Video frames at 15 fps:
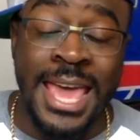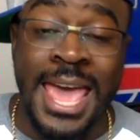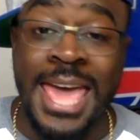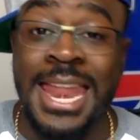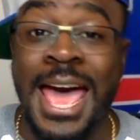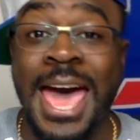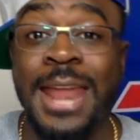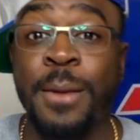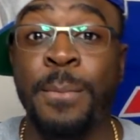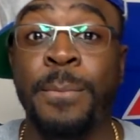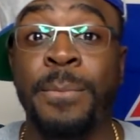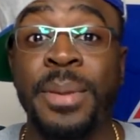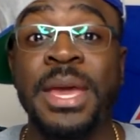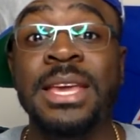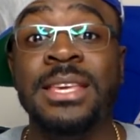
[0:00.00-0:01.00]
and had a
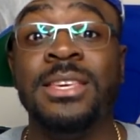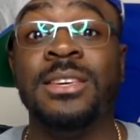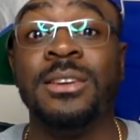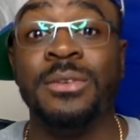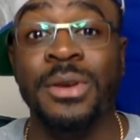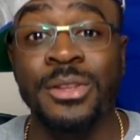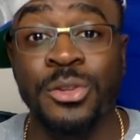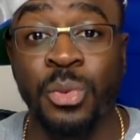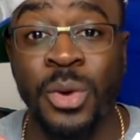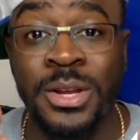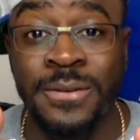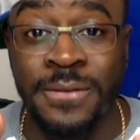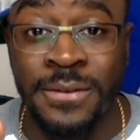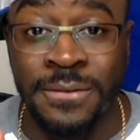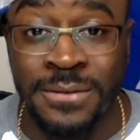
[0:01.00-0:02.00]
big year in
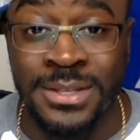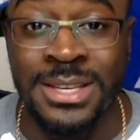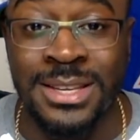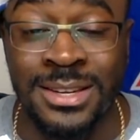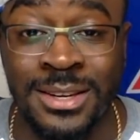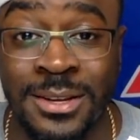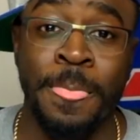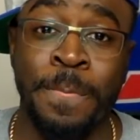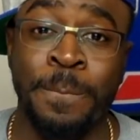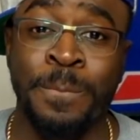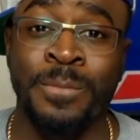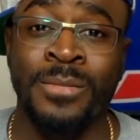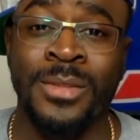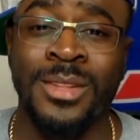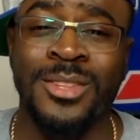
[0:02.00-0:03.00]

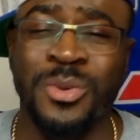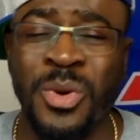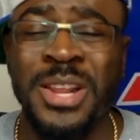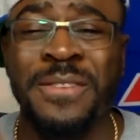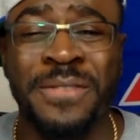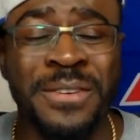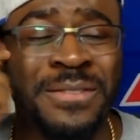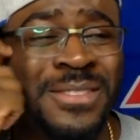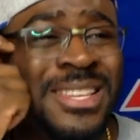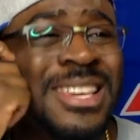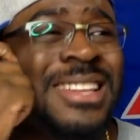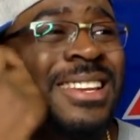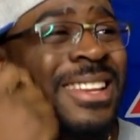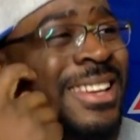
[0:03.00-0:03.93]
2015.